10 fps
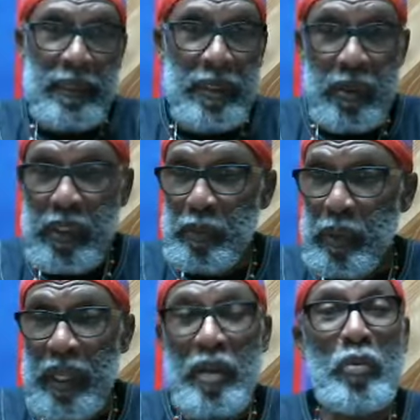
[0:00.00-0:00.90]
So it's
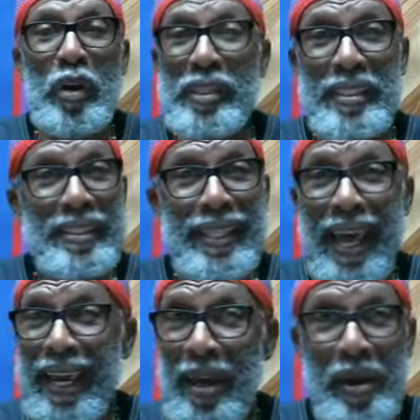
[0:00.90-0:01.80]
plenty of Russians
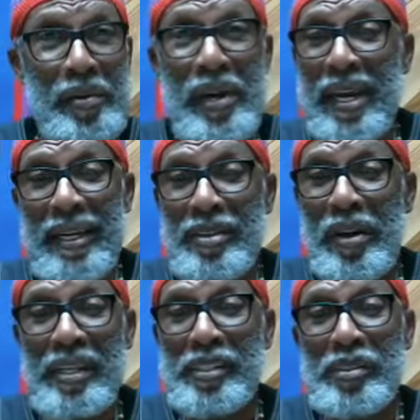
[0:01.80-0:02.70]
like, you
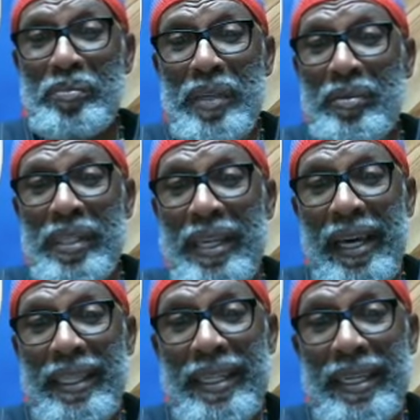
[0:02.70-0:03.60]
ain't shooting me with
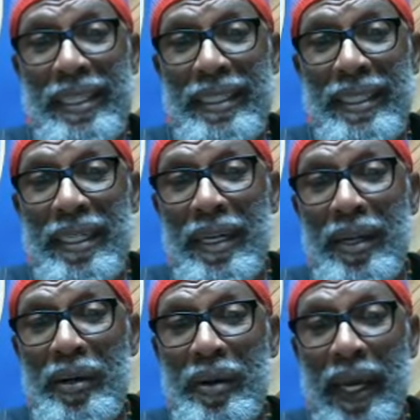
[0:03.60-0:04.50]
nothing either.
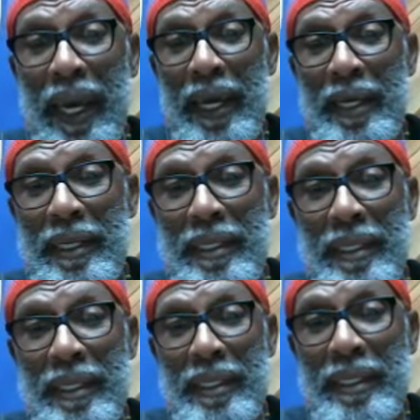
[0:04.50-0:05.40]
Okay?
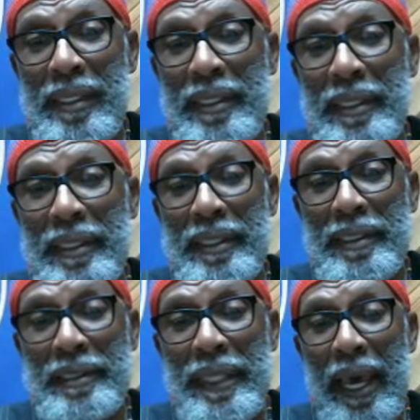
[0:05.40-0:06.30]

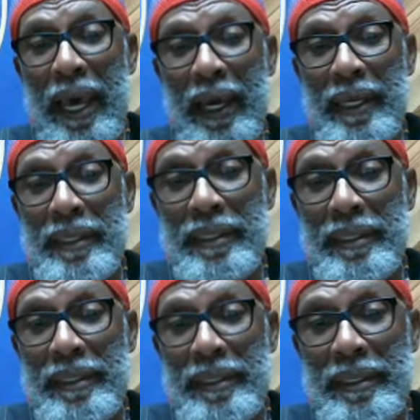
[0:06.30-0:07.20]
Now,
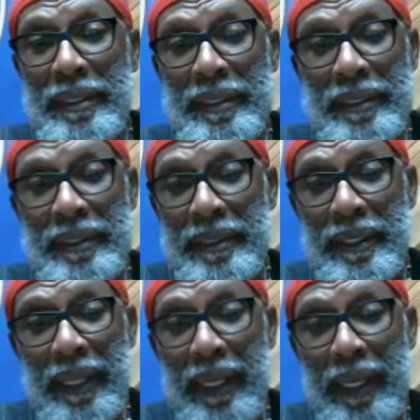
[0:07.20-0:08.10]

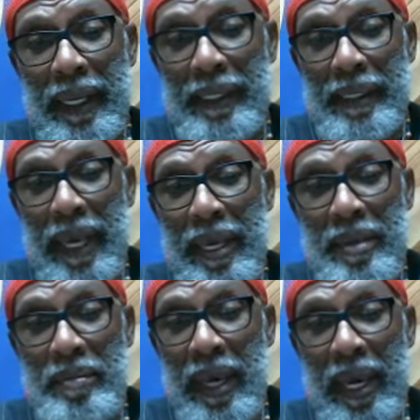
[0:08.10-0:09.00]
I tell
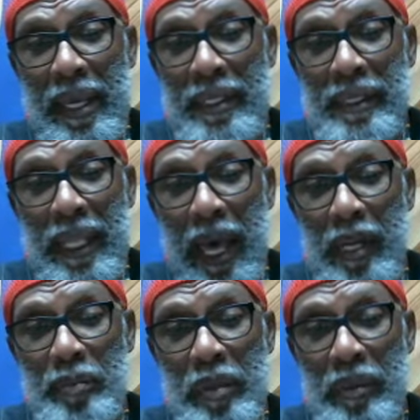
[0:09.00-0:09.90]
you, man, it's a
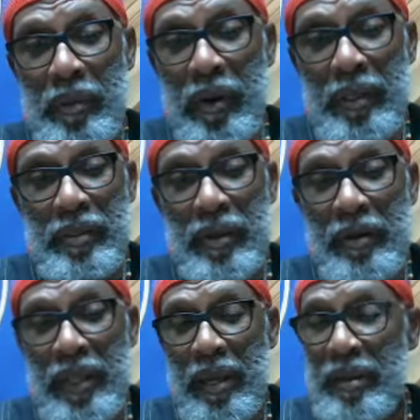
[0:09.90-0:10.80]
lot of people across the
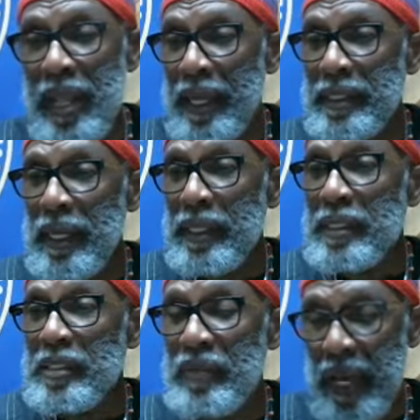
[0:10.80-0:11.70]
earth, they not taking
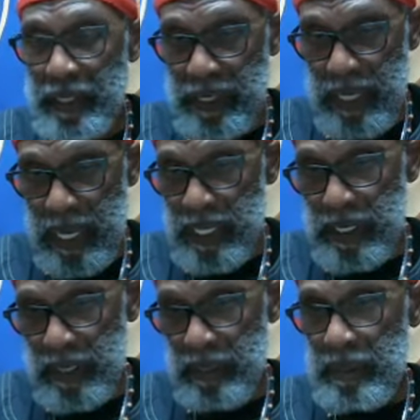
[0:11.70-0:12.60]
this vaccination.